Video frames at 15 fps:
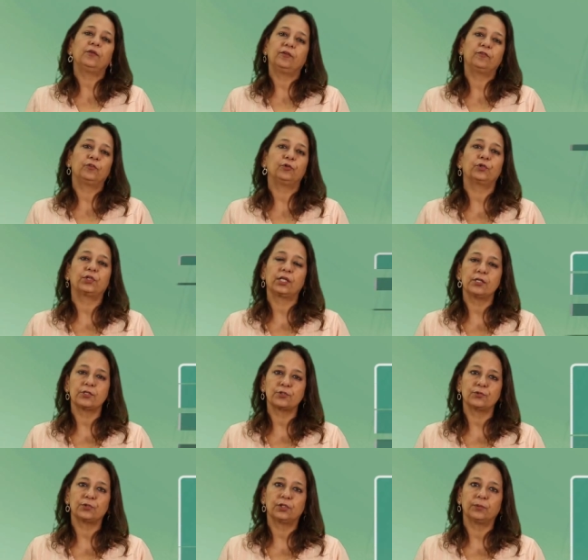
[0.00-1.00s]
we've looked
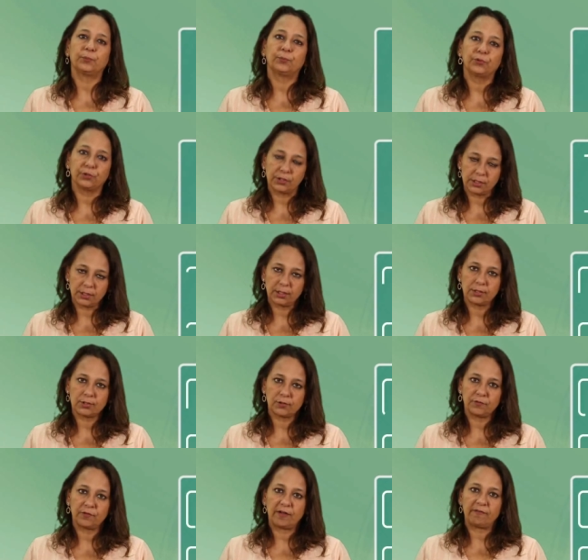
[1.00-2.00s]
into the
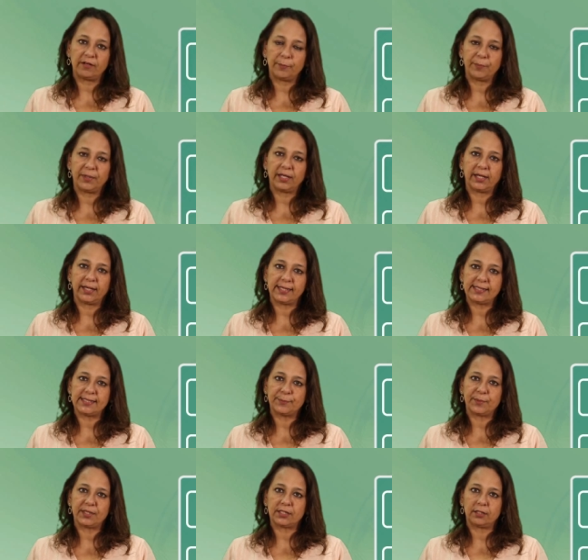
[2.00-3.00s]
process of developing
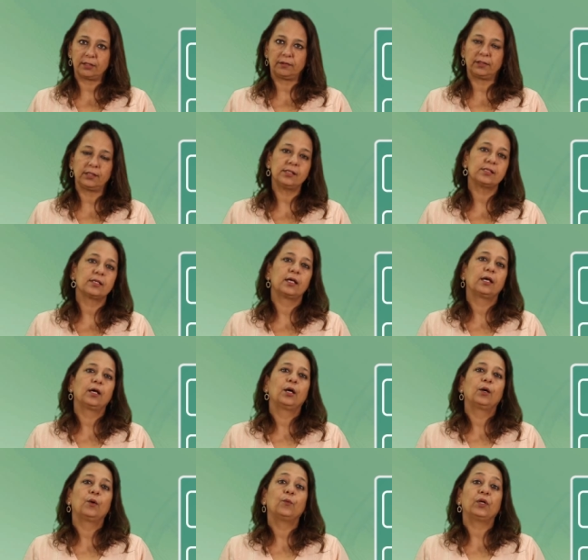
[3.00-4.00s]
IEC materials,
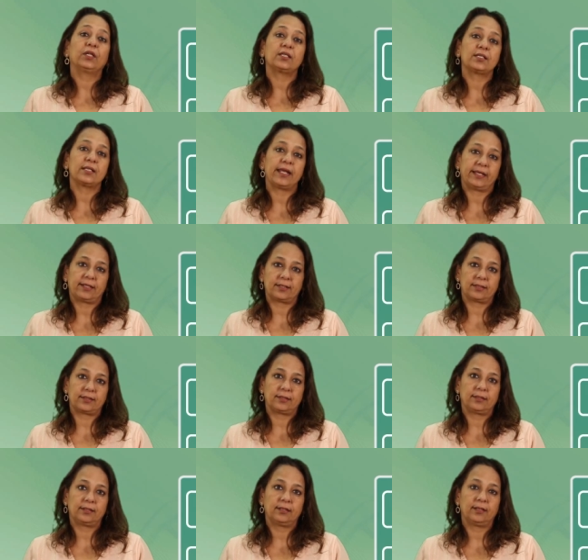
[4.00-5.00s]
what's
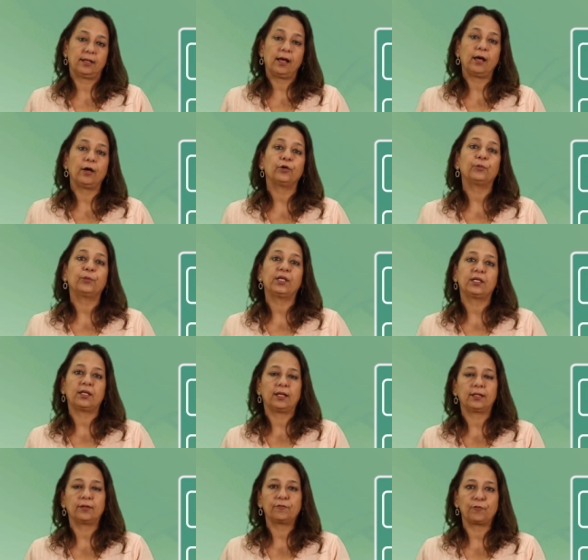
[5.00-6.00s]
next? How do we
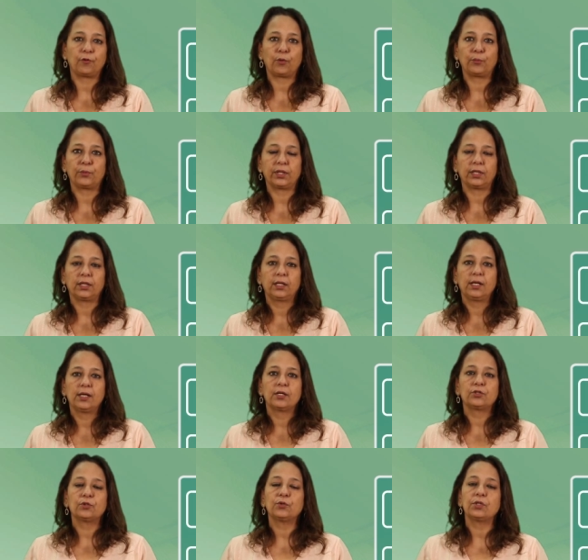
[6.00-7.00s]
take it forward?
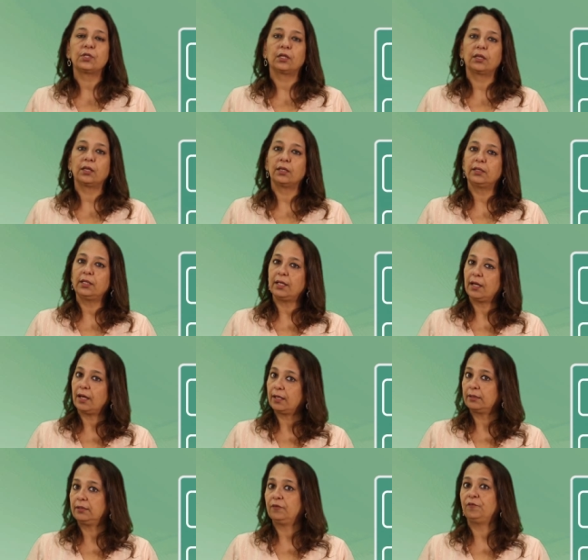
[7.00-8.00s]
So the
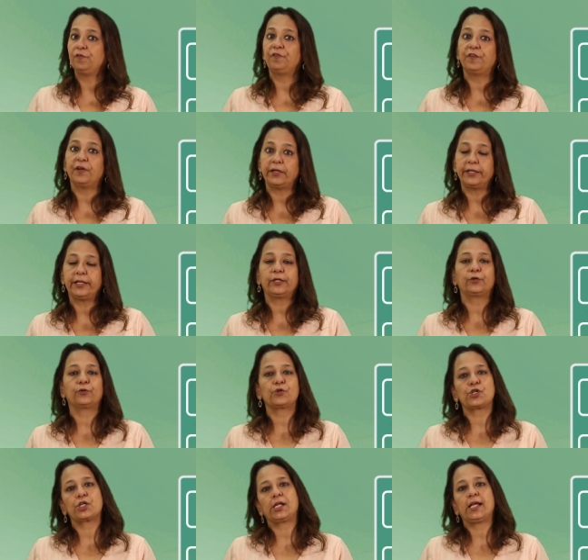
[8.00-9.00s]
other very
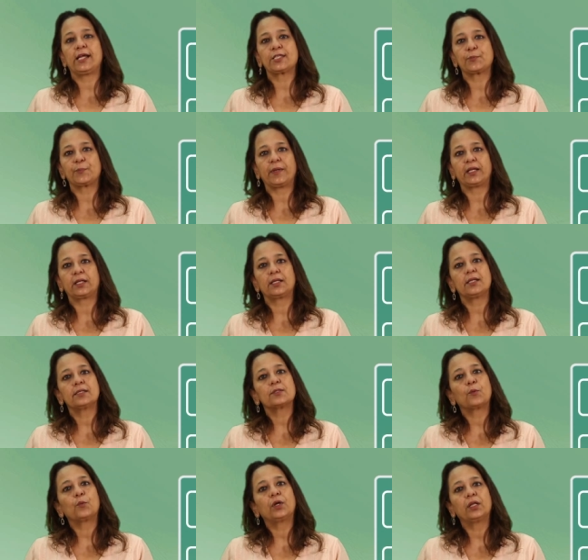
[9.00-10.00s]
crucial aspect
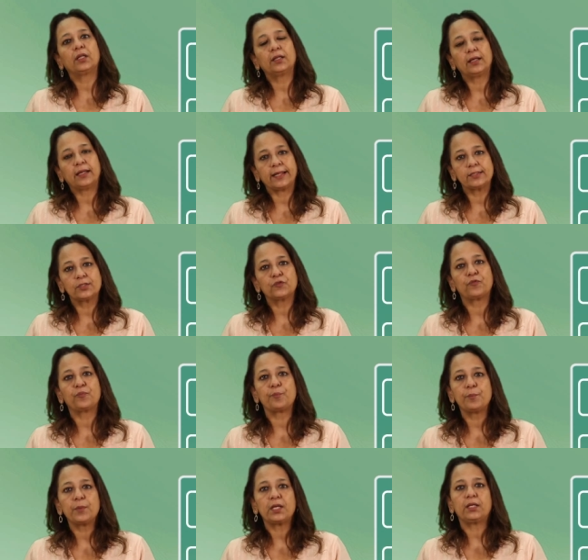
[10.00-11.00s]
is what are the kinds
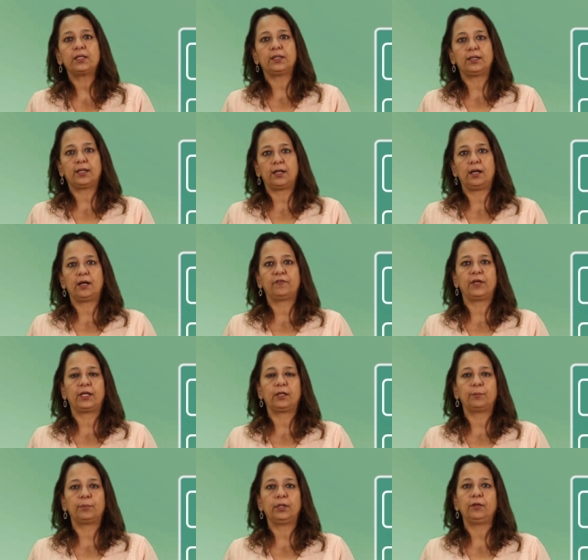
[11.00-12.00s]
of media that are
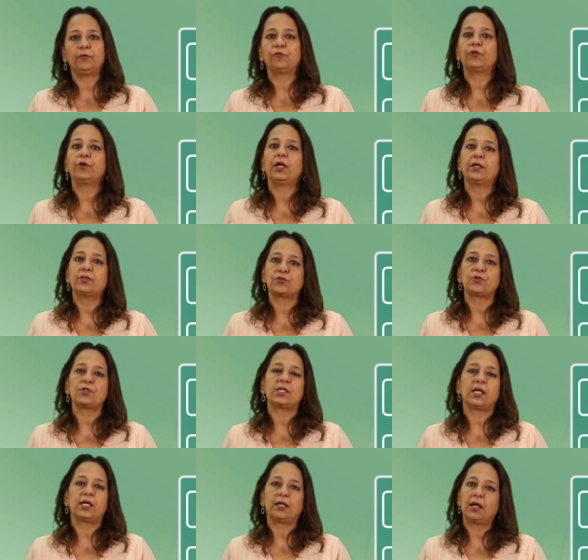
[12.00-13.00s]
available for us to
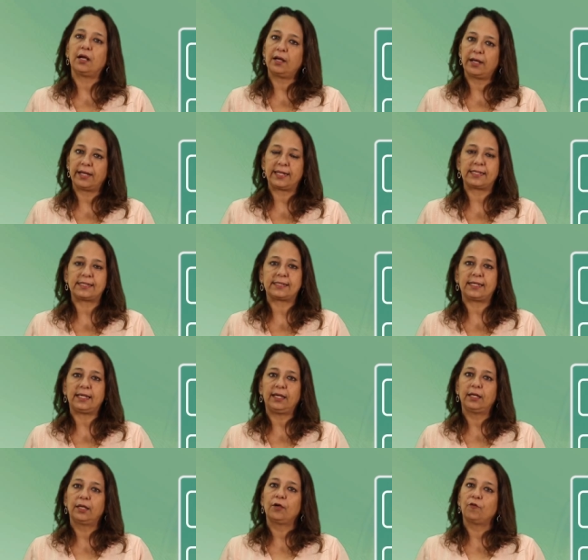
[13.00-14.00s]
take our
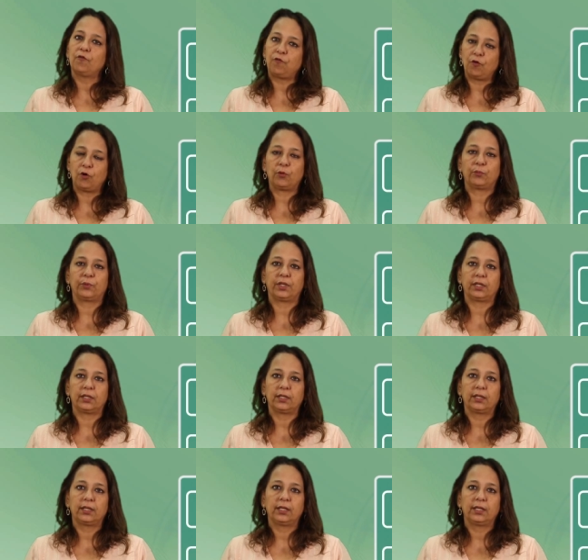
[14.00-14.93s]
IEC forward.